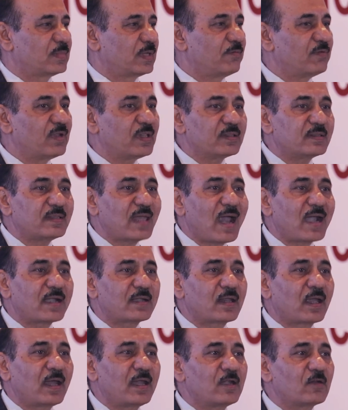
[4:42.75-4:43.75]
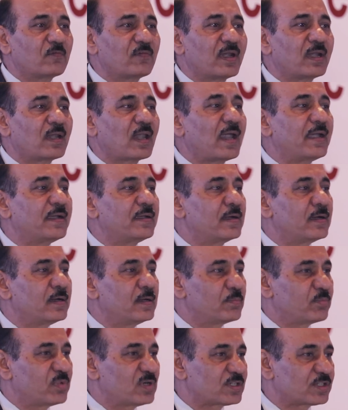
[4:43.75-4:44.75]
Even that kind of
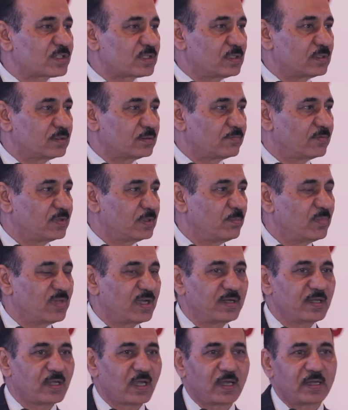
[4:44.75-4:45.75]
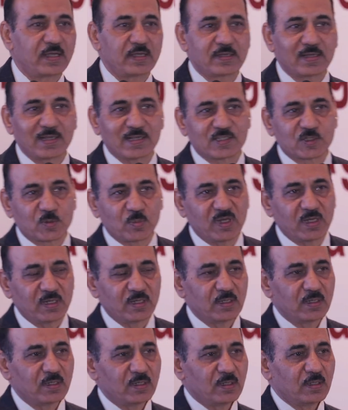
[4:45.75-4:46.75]
enlightened person in media, he tells me,
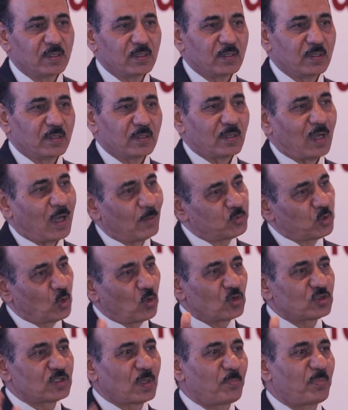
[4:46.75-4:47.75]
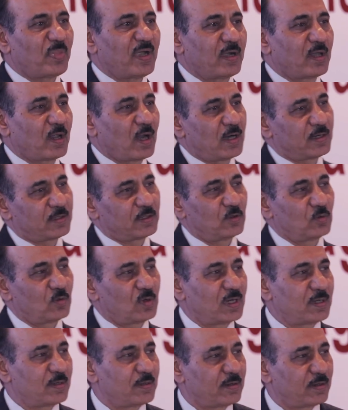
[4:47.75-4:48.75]
aap to log sab ped kaat rahe
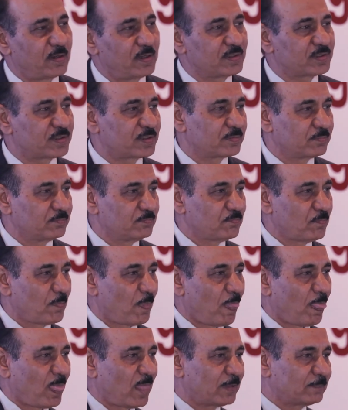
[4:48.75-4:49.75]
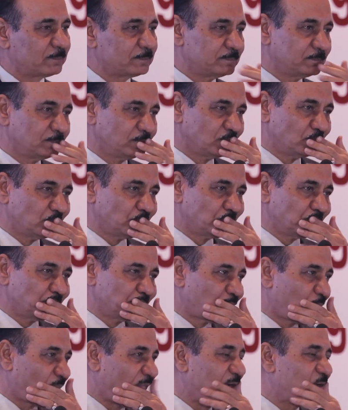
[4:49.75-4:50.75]
ho, cut trees.
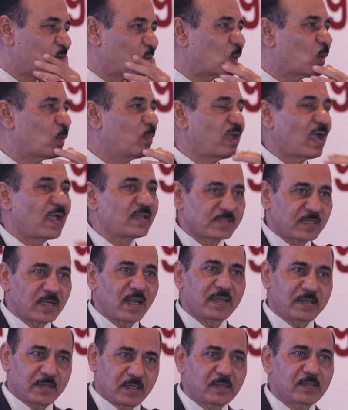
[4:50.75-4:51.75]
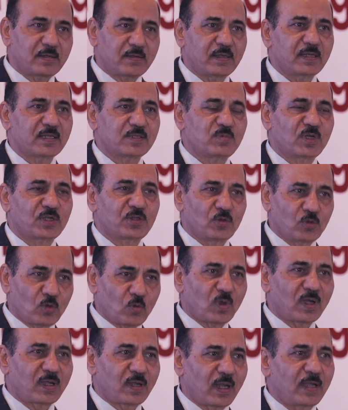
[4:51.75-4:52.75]
That took me, I said, I cut trees, but you
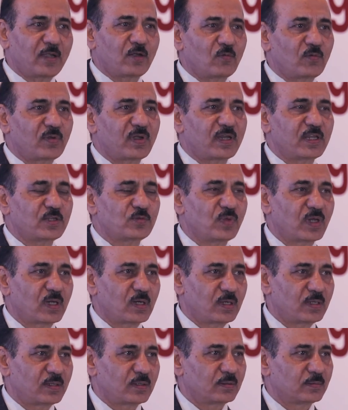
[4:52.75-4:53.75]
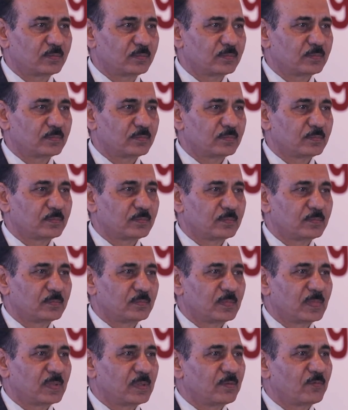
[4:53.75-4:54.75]
know what kind of trees we cut?
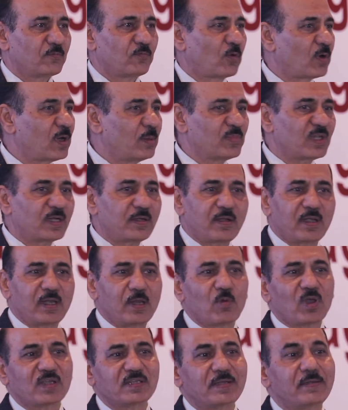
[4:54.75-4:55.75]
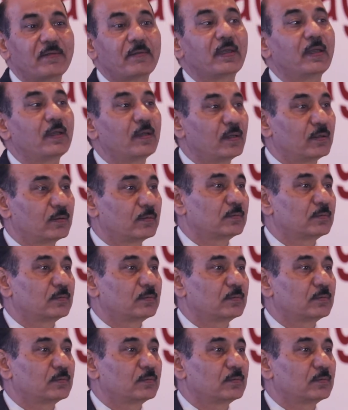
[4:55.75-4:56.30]
For him the tree was a tree.